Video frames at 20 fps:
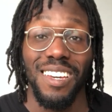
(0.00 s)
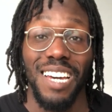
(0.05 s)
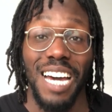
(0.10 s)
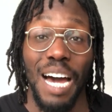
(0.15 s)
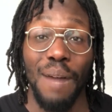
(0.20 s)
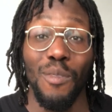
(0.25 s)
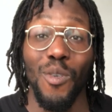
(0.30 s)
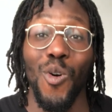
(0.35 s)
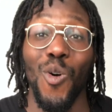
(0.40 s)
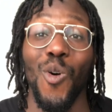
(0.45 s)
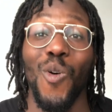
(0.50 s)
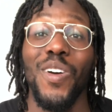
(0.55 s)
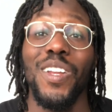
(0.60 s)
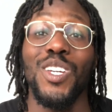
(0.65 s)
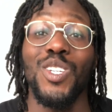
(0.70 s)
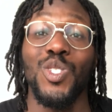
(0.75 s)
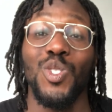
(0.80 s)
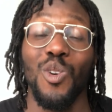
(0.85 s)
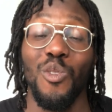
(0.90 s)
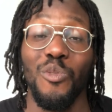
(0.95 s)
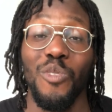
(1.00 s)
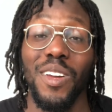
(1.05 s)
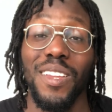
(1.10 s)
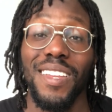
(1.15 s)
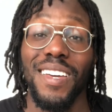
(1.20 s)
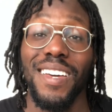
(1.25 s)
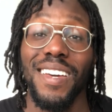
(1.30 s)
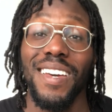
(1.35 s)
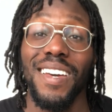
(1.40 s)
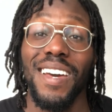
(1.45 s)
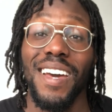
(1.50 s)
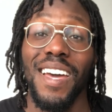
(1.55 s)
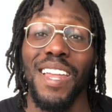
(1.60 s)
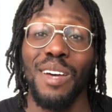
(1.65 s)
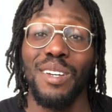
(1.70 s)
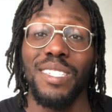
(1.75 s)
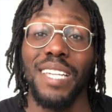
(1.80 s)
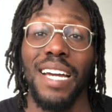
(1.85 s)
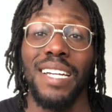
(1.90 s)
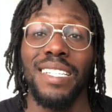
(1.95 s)
I'm already suffering. You
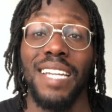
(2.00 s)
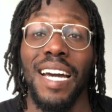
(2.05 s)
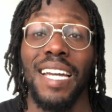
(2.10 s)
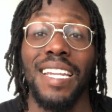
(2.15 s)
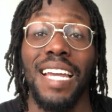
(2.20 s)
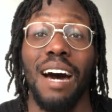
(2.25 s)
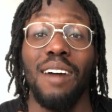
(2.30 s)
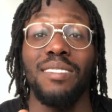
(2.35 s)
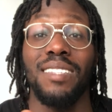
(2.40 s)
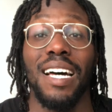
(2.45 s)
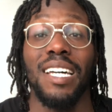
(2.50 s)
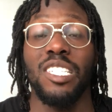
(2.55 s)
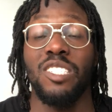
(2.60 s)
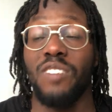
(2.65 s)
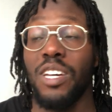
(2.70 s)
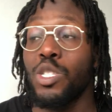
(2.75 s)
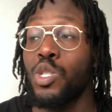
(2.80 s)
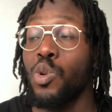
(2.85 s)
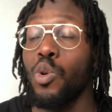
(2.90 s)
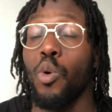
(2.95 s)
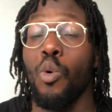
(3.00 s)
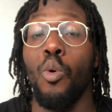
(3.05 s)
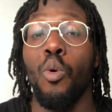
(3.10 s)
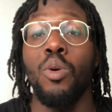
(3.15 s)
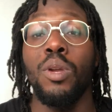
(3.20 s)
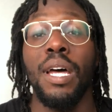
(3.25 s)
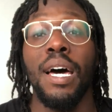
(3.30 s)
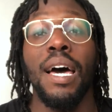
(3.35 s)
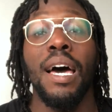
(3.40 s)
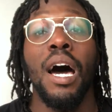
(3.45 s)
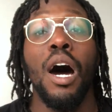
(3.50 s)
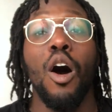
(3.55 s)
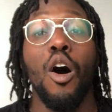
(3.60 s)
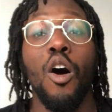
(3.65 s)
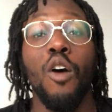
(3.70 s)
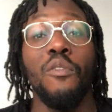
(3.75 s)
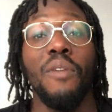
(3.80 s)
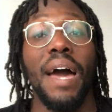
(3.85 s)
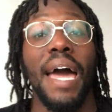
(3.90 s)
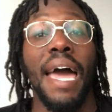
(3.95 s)
know what I'm saying to you? And that will transcend to all the
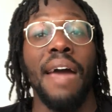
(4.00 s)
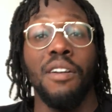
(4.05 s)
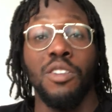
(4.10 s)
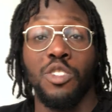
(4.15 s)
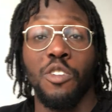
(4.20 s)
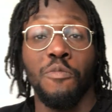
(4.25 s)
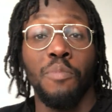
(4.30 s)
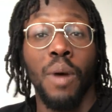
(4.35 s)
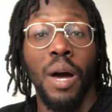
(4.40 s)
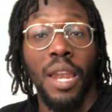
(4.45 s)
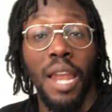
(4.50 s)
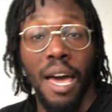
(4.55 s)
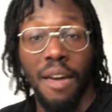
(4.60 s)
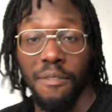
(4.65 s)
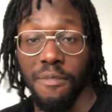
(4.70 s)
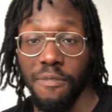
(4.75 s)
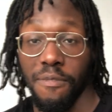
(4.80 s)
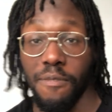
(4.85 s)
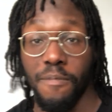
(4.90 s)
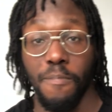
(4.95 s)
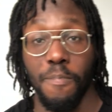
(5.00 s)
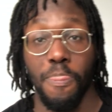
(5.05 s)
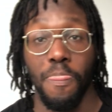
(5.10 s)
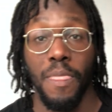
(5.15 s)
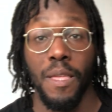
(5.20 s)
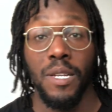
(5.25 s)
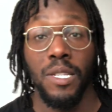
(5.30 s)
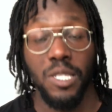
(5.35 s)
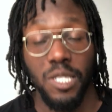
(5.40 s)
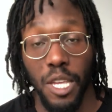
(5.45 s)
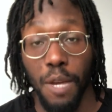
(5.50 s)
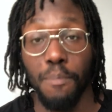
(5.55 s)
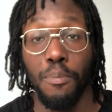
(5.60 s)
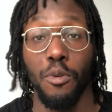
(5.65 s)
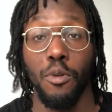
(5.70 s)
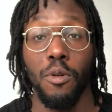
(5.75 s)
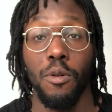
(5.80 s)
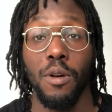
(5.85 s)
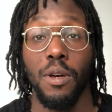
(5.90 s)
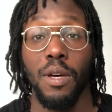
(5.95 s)
other areas of my life.
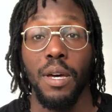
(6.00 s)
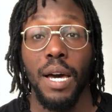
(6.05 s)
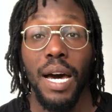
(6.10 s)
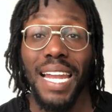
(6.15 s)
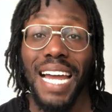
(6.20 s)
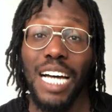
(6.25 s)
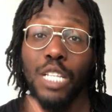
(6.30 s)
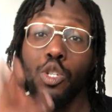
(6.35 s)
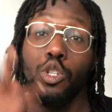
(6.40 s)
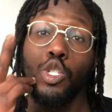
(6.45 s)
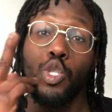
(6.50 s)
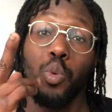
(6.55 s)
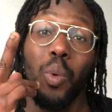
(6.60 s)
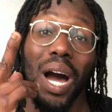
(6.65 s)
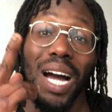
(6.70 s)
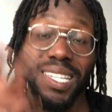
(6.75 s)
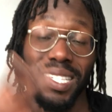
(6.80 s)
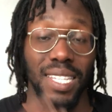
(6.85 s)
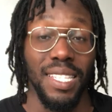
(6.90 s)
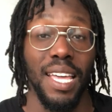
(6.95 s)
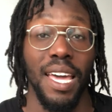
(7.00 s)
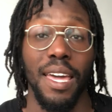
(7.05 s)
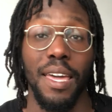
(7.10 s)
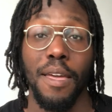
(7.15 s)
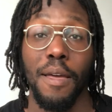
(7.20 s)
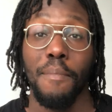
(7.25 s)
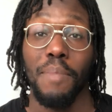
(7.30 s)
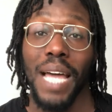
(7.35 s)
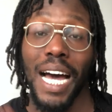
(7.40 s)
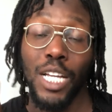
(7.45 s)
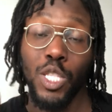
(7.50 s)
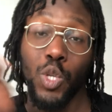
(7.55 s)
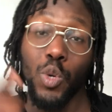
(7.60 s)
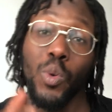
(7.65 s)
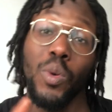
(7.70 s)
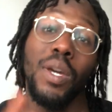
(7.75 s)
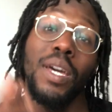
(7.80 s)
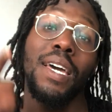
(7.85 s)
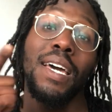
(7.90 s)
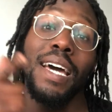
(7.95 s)
Simple. And I do it twice a day. I
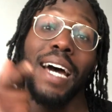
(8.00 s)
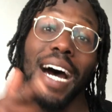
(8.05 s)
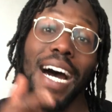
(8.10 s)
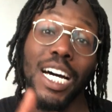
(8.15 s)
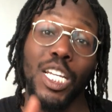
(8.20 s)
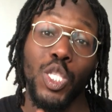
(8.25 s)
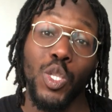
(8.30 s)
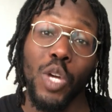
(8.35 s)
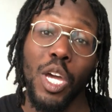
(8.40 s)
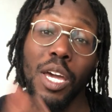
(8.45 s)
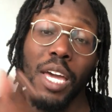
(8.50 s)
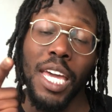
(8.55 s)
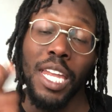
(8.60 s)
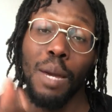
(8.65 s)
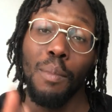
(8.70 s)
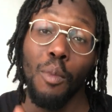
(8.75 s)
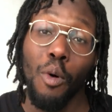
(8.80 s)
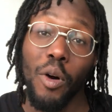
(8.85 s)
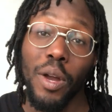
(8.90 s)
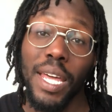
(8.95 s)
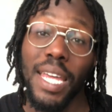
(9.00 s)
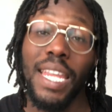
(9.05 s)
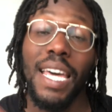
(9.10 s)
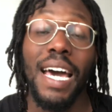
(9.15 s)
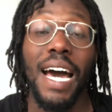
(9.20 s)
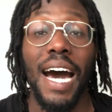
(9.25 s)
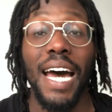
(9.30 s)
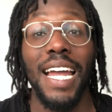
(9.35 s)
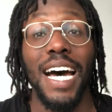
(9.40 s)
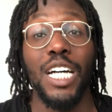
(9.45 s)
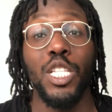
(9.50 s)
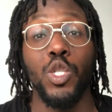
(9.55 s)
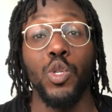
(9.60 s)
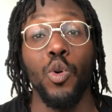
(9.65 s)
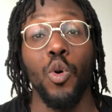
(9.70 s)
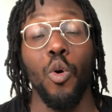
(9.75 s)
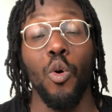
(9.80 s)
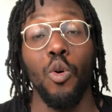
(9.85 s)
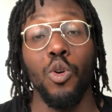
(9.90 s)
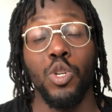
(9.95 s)
do it in the morning, and I
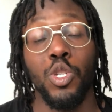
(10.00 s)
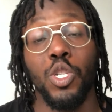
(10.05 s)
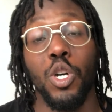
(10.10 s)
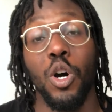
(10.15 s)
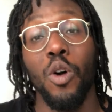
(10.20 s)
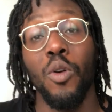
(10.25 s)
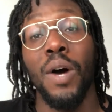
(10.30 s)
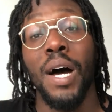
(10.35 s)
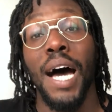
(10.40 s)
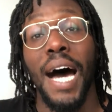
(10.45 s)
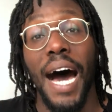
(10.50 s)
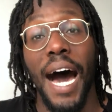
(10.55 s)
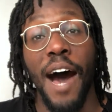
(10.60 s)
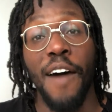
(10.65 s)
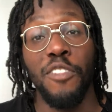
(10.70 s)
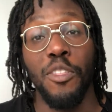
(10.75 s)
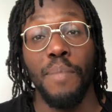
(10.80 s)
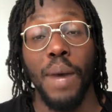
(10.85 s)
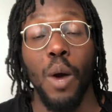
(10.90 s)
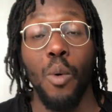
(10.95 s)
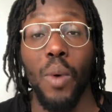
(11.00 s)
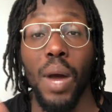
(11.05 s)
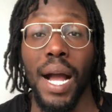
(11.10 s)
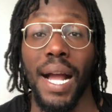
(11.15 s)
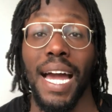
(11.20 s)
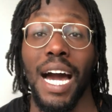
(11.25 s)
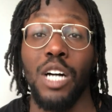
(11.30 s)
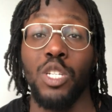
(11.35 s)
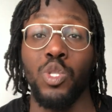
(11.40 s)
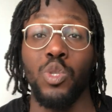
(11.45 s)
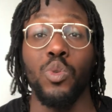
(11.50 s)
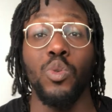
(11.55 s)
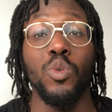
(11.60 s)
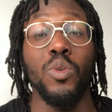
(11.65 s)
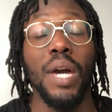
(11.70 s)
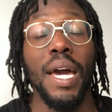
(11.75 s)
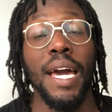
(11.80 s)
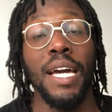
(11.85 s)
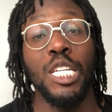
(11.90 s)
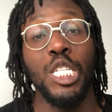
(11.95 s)
do also after my workout
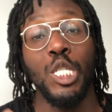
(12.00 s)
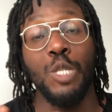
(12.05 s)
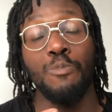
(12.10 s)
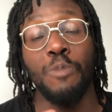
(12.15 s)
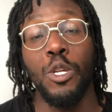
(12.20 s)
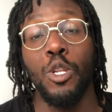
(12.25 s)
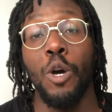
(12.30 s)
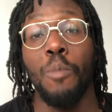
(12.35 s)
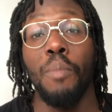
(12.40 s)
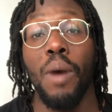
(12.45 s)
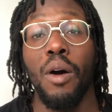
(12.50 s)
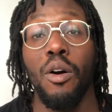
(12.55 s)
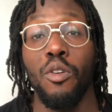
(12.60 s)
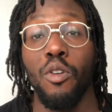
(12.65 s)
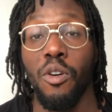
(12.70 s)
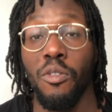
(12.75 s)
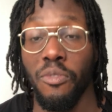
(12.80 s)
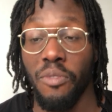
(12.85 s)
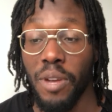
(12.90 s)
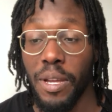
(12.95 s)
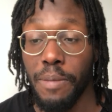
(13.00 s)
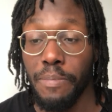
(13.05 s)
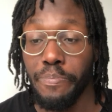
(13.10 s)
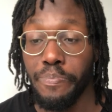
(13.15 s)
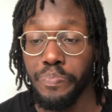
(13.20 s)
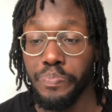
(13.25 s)
to speed up my recovery.